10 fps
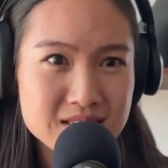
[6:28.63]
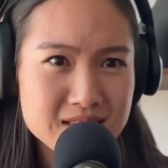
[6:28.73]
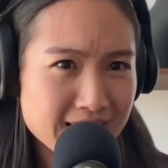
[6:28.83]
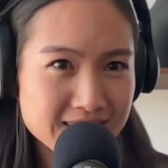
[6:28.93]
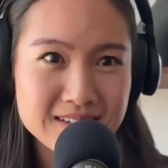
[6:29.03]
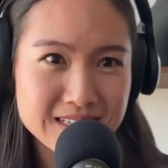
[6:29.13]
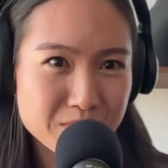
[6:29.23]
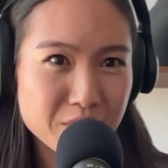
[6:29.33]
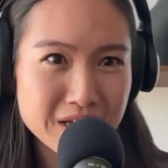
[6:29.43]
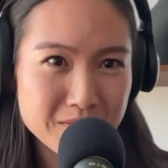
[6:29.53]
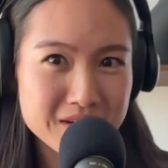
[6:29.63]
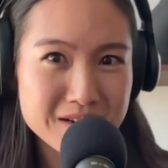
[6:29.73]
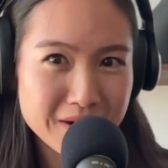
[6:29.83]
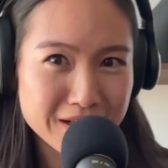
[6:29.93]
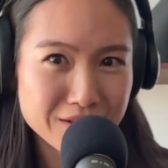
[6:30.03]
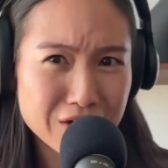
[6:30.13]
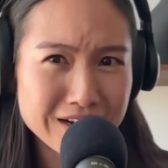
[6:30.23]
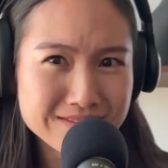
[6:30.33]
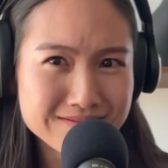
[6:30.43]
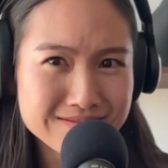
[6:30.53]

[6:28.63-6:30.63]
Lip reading: technically prohibited by law,